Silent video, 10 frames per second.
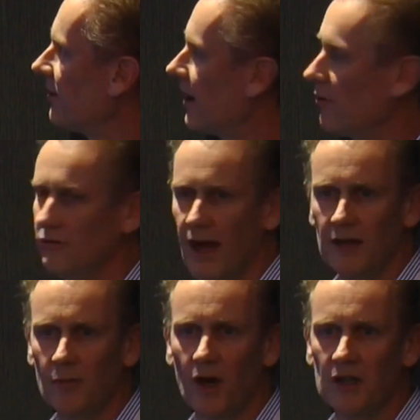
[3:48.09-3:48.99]
They were
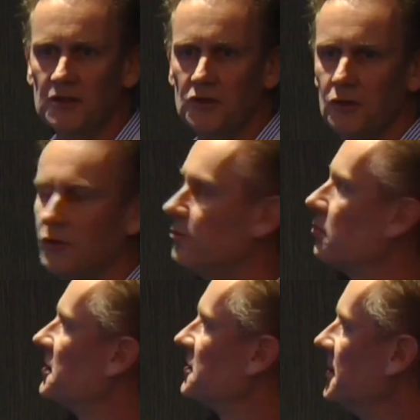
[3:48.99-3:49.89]
randomised to
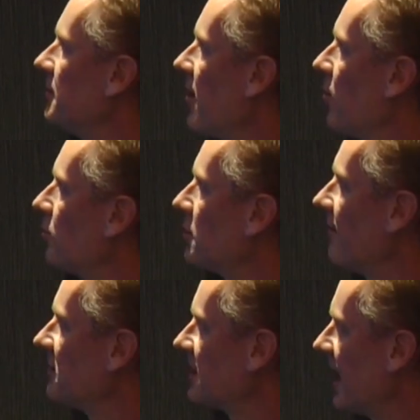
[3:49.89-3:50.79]
placebo or
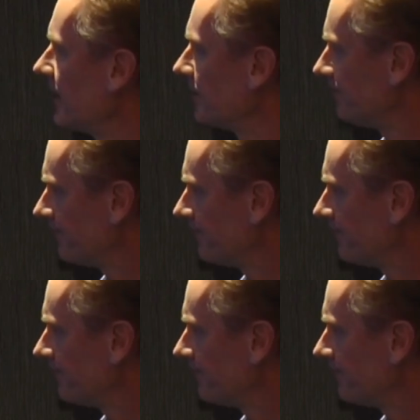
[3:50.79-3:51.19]
pravastatin.